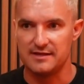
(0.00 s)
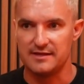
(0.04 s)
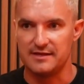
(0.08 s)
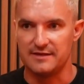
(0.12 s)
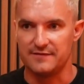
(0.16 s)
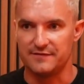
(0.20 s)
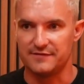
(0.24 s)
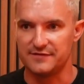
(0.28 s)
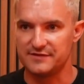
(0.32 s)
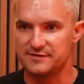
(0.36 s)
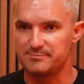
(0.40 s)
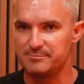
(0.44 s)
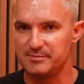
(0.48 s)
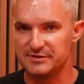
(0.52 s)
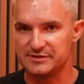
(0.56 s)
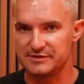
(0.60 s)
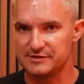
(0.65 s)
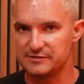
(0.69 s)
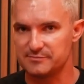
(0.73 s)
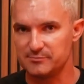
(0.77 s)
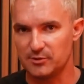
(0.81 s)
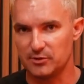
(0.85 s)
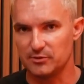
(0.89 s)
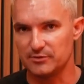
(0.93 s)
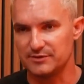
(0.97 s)
This
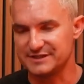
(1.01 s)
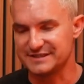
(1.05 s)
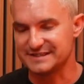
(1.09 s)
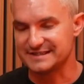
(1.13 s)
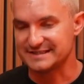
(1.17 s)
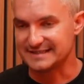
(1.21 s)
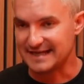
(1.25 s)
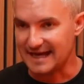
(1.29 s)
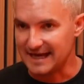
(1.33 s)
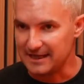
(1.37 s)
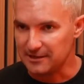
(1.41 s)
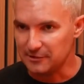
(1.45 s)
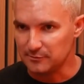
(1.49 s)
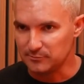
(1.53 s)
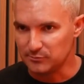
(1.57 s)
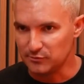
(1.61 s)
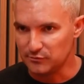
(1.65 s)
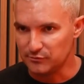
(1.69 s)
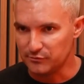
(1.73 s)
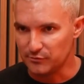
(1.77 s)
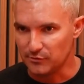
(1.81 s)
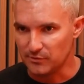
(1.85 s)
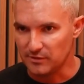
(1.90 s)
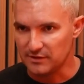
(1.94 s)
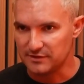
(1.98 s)
business model is scalable
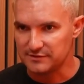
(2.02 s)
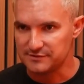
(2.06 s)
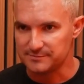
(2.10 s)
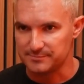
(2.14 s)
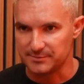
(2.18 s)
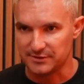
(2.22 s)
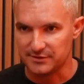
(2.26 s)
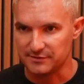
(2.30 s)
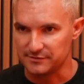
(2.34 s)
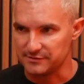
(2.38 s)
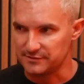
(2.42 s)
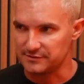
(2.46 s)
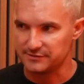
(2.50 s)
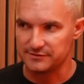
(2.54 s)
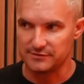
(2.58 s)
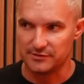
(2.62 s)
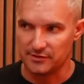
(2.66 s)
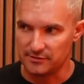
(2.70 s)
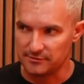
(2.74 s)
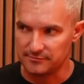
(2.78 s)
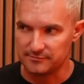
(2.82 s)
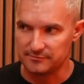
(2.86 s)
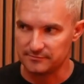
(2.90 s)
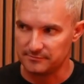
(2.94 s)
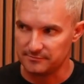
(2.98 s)
for us because it's
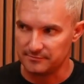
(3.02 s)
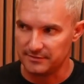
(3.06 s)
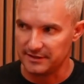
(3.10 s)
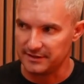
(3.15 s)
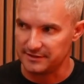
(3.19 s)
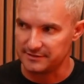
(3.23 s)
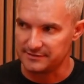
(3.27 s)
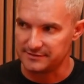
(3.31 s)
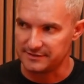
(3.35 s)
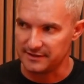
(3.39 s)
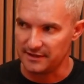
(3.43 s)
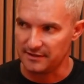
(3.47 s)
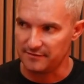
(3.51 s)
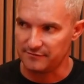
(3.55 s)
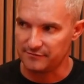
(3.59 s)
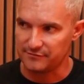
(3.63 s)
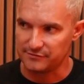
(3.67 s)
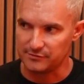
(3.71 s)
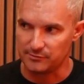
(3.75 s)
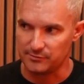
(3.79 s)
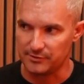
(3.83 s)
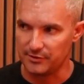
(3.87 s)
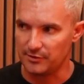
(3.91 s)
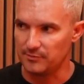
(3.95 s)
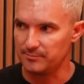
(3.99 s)
not me and Steph,
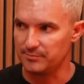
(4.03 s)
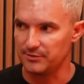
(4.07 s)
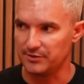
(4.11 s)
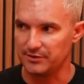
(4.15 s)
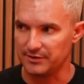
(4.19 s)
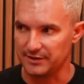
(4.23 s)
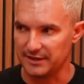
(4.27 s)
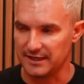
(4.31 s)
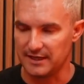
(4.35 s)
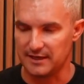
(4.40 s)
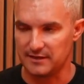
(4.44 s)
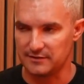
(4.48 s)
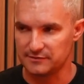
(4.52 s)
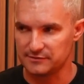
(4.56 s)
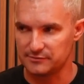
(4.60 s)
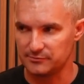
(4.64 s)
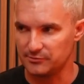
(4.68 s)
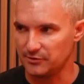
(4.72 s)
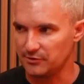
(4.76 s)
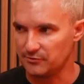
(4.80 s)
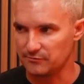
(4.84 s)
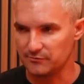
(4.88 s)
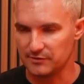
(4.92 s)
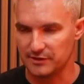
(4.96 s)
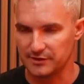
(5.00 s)
so we're not burning out. So we're
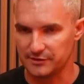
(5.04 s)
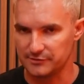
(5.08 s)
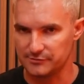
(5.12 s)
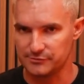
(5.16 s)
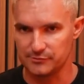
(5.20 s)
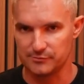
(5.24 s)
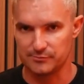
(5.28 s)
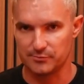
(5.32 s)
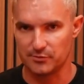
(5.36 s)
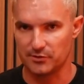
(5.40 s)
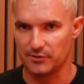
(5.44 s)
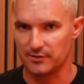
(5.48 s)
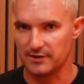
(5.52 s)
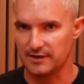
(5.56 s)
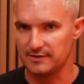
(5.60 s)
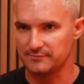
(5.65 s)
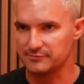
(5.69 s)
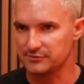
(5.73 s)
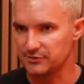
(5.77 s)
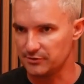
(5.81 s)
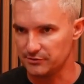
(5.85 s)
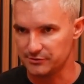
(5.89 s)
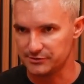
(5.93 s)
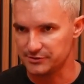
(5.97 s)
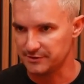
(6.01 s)
not running 2 programs
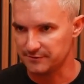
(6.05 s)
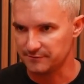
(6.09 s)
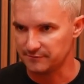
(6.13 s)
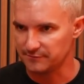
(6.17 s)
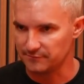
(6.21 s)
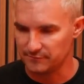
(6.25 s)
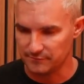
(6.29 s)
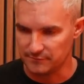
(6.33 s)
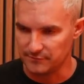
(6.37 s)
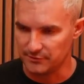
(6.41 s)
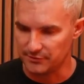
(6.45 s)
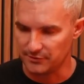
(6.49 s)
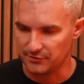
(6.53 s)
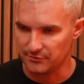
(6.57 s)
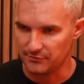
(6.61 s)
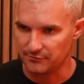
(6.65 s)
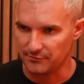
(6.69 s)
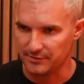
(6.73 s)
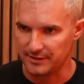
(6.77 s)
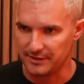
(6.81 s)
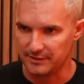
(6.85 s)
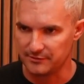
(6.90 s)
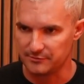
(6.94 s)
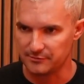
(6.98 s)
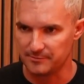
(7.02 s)
coaching,
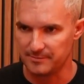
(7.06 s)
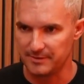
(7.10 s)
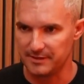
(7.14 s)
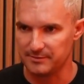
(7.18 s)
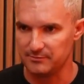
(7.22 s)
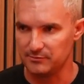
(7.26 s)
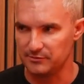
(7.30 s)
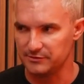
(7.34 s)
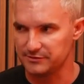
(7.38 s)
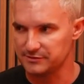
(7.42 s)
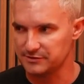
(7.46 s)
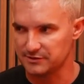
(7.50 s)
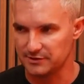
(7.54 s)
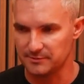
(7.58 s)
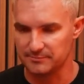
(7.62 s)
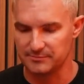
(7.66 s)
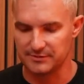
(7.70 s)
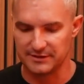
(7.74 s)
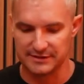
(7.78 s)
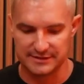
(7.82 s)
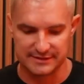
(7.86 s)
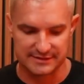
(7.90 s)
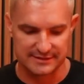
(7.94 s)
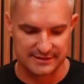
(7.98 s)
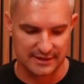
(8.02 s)
300 people. It's
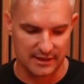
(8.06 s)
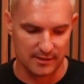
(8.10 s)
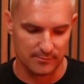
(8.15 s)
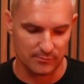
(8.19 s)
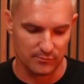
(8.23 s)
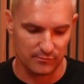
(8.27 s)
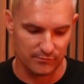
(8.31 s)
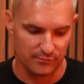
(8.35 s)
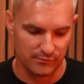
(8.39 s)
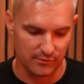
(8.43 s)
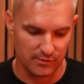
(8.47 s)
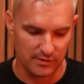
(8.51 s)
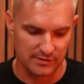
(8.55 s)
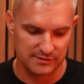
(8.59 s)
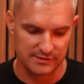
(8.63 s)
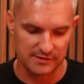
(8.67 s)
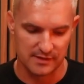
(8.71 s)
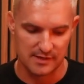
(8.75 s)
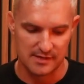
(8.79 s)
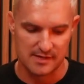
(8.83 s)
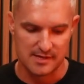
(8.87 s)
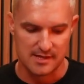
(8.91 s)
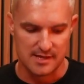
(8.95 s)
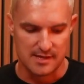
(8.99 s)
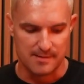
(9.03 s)
completely scalable for us.
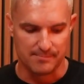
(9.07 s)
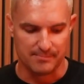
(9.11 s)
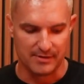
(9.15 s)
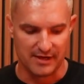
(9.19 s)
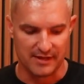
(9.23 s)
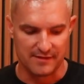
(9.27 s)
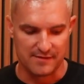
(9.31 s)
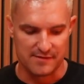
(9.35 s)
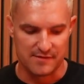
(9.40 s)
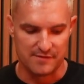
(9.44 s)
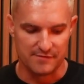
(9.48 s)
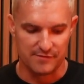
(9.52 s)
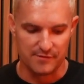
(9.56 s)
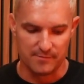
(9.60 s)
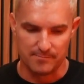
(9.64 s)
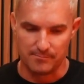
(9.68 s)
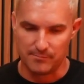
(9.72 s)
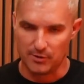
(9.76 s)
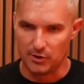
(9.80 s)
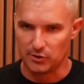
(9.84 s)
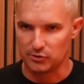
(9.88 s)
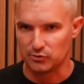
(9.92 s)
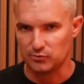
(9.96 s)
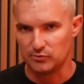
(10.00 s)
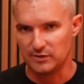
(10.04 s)
But the
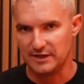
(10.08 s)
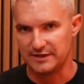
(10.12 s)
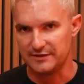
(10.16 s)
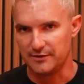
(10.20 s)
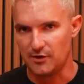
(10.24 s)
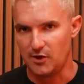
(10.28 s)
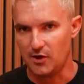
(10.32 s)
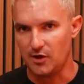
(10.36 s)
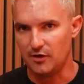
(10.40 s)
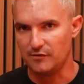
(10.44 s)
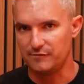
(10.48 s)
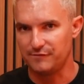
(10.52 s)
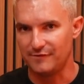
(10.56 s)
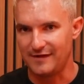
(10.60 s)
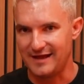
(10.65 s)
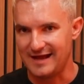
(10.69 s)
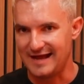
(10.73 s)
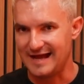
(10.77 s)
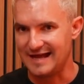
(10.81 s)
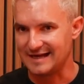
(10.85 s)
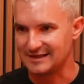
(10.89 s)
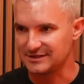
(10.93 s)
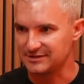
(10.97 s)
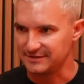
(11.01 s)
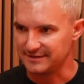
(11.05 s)
model and the offer
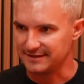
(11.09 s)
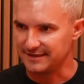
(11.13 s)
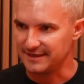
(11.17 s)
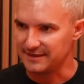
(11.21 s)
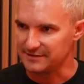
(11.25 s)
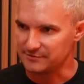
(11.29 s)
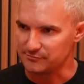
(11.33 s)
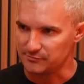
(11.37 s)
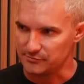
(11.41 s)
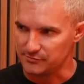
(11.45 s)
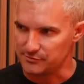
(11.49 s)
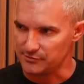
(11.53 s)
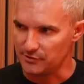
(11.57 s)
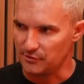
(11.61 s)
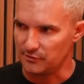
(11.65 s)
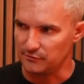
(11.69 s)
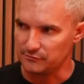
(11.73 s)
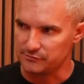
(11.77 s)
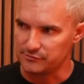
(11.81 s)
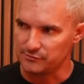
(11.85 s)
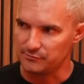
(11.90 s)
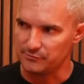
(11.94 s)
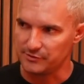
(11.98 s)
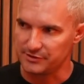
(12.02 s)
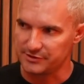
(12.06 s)
actually gets
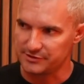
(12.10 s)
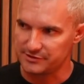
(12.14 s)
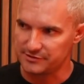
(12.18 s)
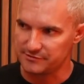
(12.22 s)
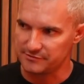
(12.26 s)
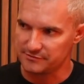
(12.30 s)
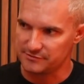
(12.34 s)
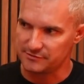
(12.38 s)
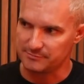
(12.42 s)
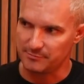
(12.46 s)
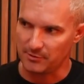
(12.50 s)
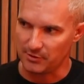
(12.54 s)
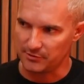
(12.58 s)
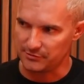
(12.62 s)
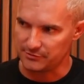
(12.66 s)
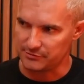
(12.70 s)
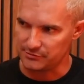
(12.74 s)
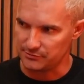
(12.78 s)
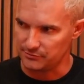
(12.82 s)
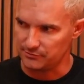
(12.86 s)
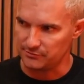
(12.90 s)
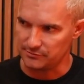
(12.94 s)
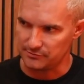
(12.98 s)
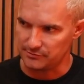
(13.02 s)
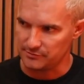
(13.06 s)
results, which spoke
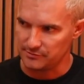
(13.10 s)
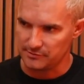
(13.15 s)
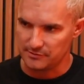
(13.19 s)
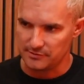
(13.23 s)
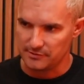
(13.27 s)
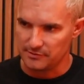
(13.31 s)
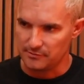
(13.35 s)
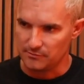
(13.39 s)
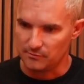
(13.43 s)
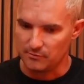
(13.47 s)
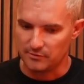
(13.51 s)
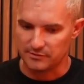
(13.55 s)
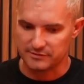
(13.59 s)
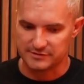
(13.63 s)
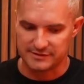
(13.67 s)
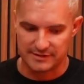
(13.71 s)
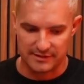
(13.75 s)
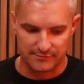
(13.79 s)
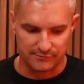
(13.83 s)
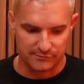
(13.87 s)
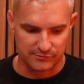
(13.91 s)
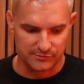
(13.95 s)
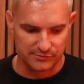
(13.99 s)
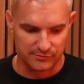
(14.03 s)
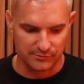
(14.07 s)
to what
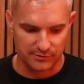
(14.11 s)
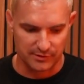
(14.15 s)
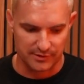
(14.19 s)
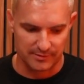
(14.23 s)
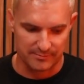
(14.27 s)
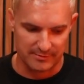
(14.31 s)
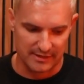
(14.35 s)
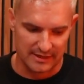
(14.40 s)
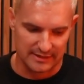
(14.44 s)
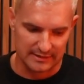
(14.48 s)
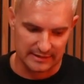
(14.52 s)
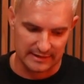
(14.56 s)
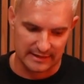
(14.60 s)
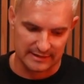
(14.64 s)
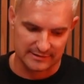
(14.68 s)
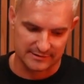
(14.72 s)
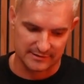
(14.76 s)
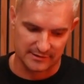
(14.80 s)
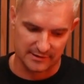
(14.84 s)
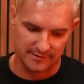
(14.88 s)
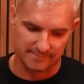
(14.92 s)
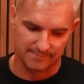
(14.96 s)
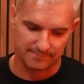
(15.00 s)
Steph was talking about last time.